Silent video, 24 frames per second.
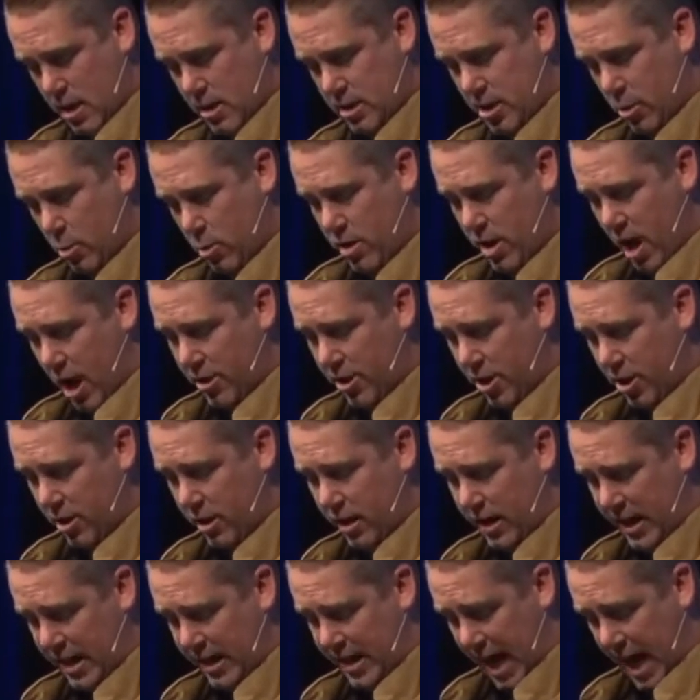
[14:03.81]
To another,
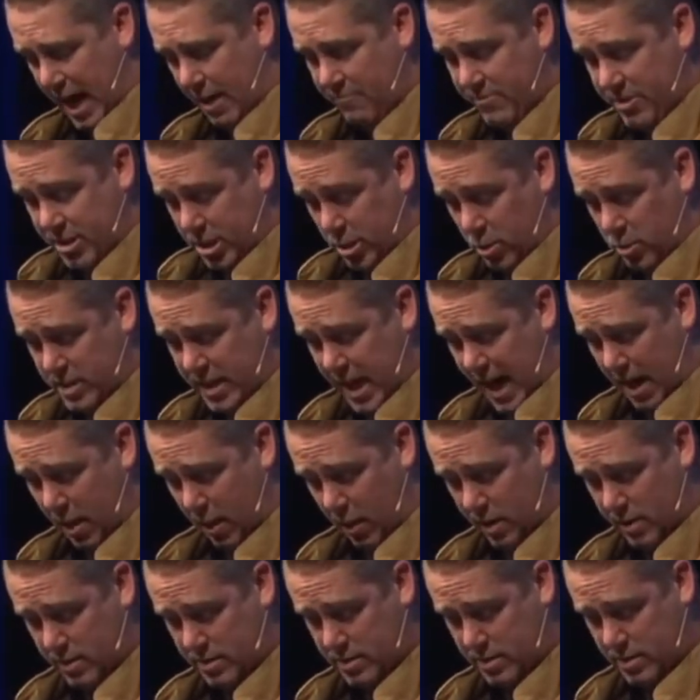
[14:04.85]
he gave 2
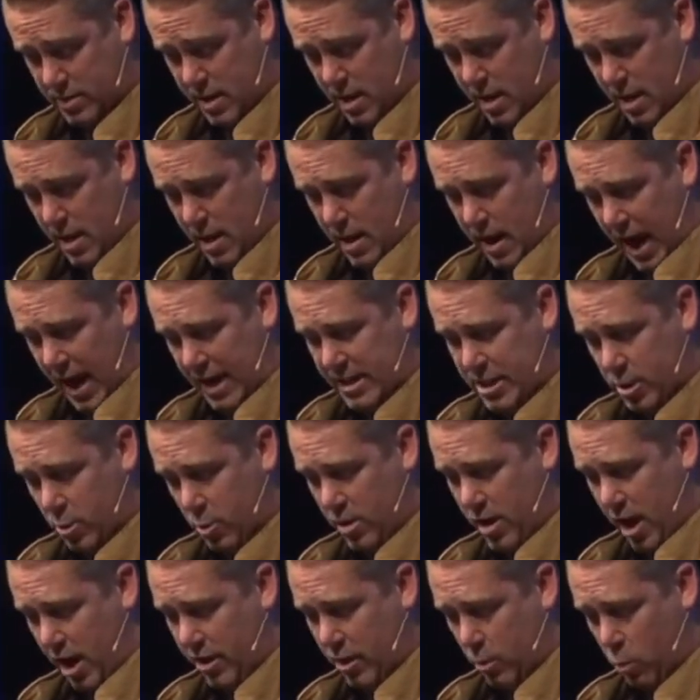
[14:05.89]
talents. And to
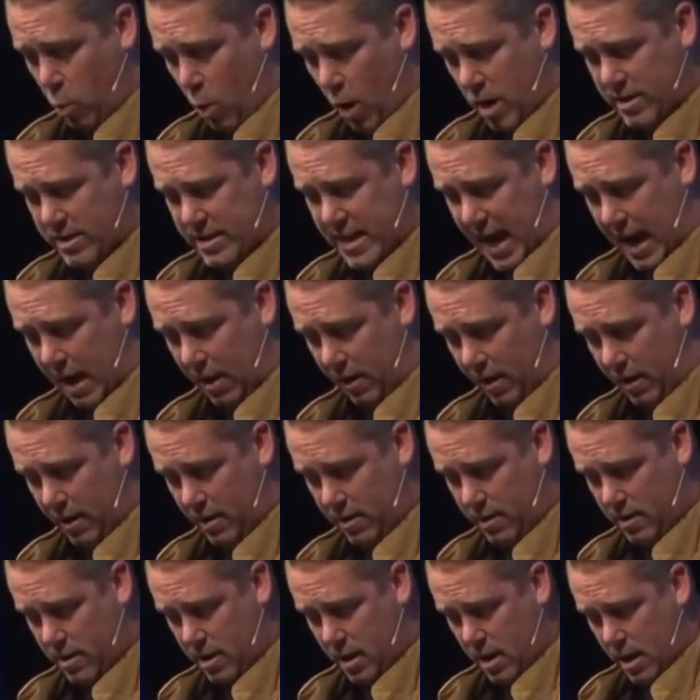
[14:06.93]
another, 1 talent,
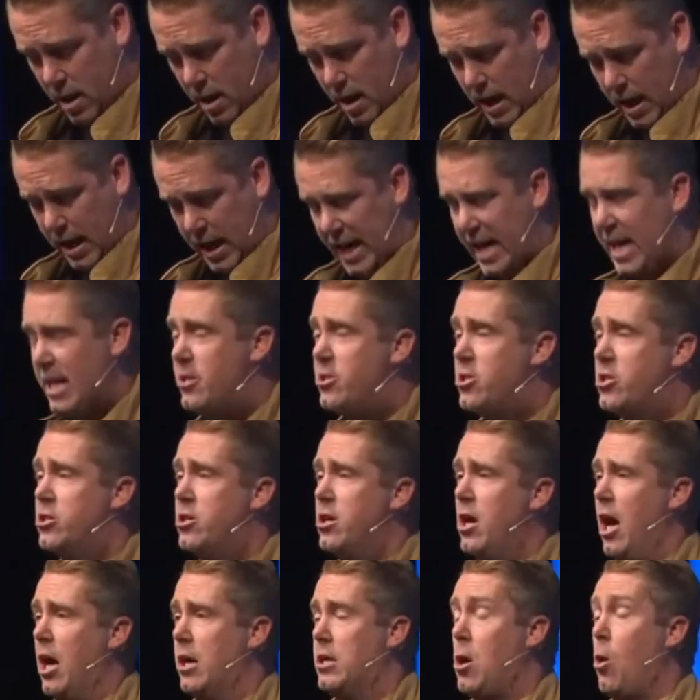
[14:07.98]

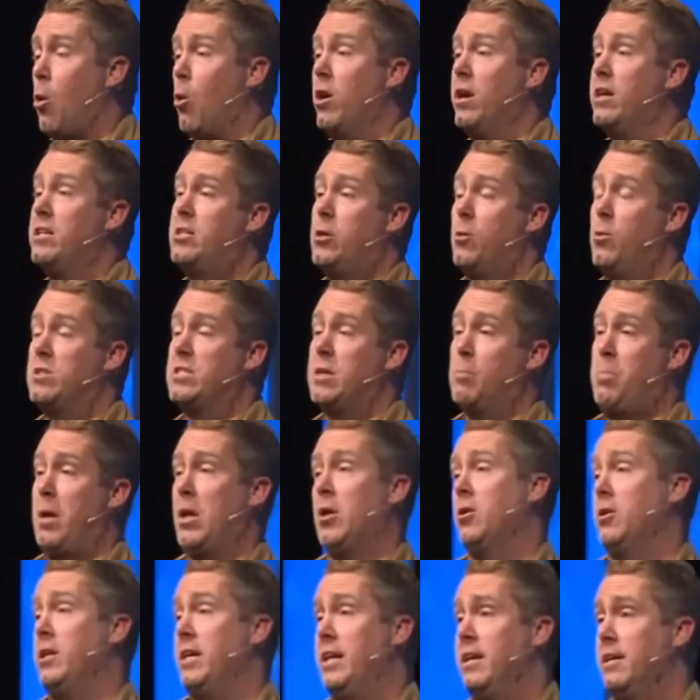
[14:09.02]
each according to his
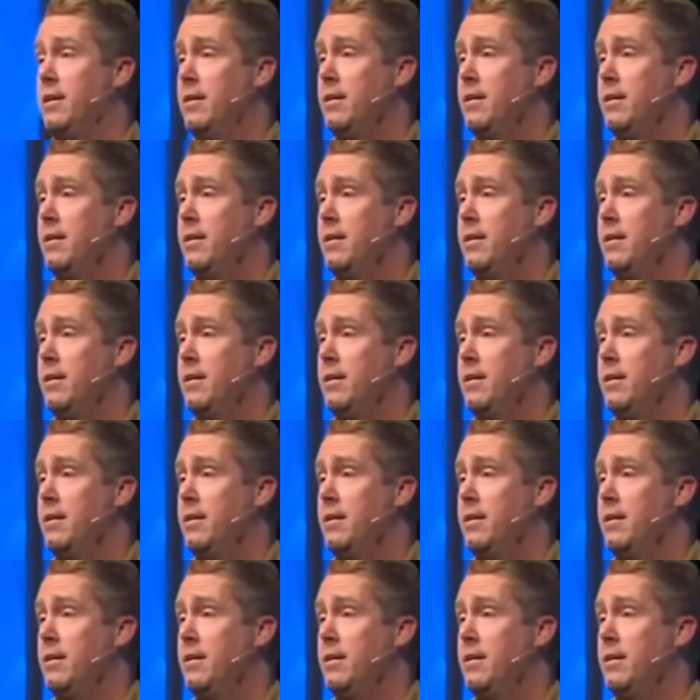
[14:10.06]
ability.